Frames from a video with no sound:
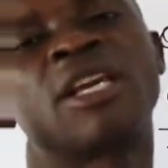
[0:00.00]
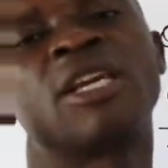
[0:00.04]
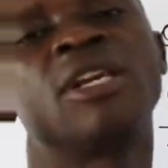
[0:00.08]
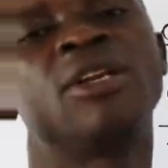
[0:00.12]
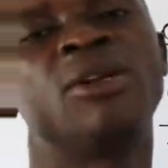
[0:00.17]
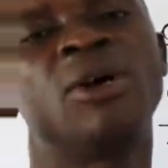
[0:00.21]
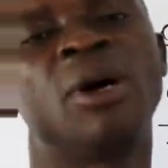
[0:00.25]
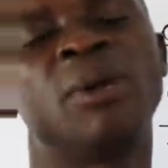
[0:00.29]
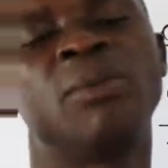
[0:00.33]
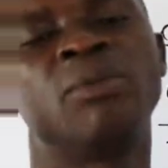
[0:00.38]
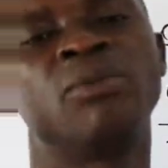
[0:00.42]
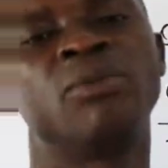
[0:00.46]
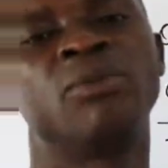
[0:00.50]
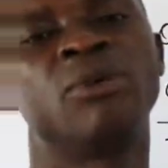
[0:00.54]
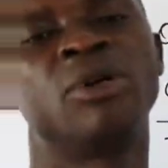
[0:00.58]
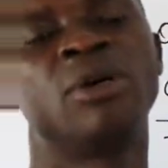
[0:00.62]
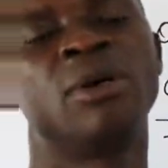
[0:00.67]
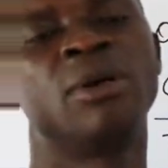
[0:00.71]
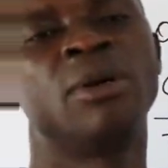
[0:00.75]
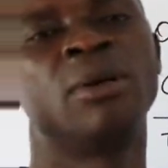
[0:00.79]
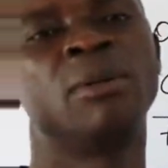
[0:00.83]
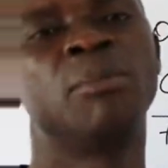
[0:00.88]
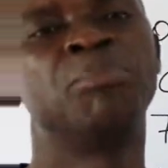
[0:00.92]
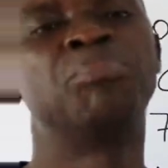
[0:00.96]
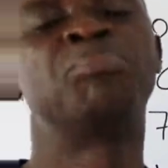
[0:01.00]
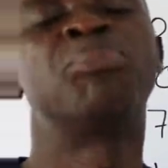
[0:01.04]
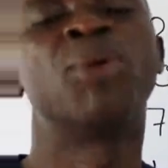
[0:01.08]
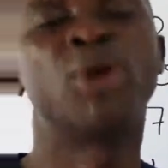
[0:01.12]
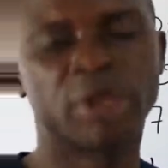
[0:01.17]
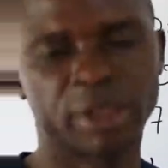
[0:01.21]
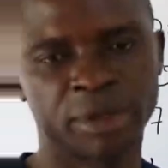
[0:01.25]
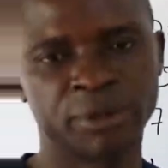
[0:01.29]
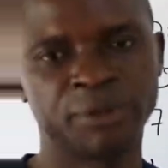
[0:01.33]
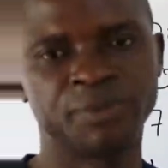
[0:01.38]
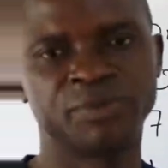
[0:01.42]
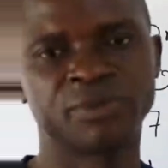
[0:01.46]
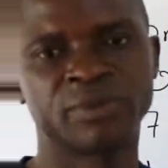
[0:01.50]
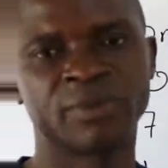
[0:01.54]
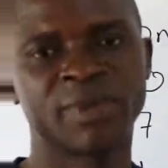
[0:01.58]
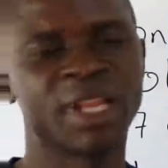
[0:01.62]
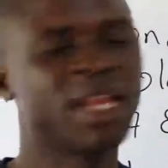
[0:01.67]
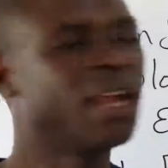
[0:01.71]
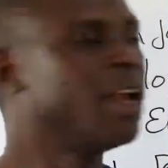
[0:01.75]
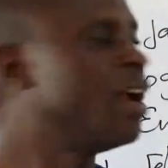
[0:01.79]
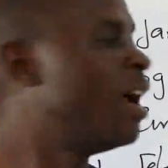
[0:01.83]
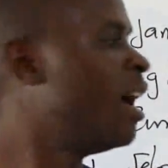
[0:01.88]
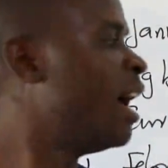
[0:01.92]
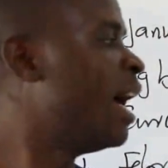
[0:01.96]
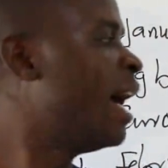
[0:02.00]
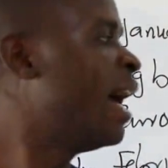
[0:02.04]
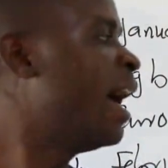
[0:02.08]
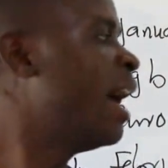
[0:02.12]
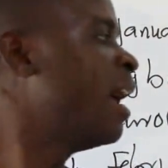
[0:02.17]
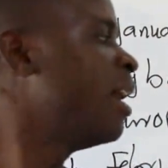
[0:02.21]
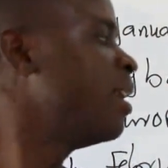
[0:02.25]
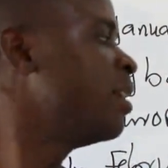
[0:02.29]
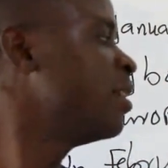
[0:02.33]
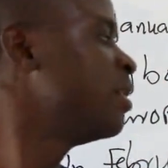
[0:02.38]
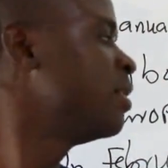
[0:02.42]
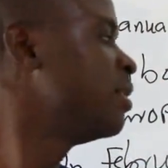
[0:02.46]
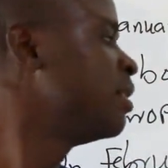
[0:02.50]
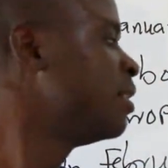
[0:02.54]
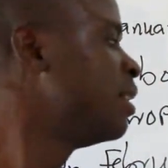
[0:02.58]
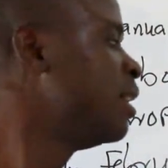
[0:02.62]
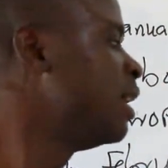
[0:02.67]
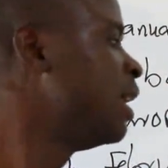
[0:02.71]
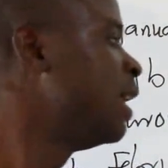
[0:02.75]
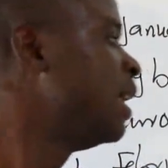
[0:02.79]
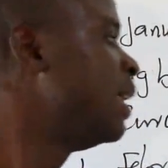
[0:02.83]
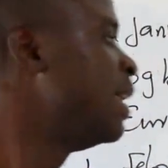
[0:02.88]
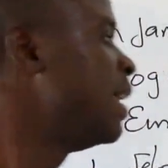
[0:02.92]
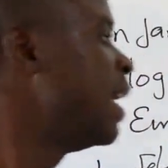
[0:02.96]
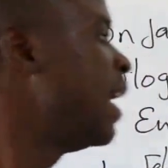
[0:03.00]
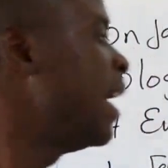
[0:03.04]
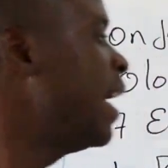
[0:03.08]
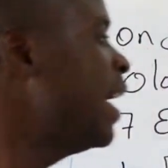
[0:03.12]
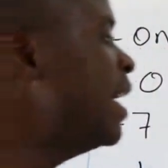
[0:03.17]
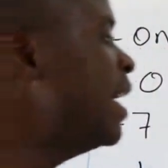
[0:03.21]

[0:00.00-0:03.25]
kingdom burned, and they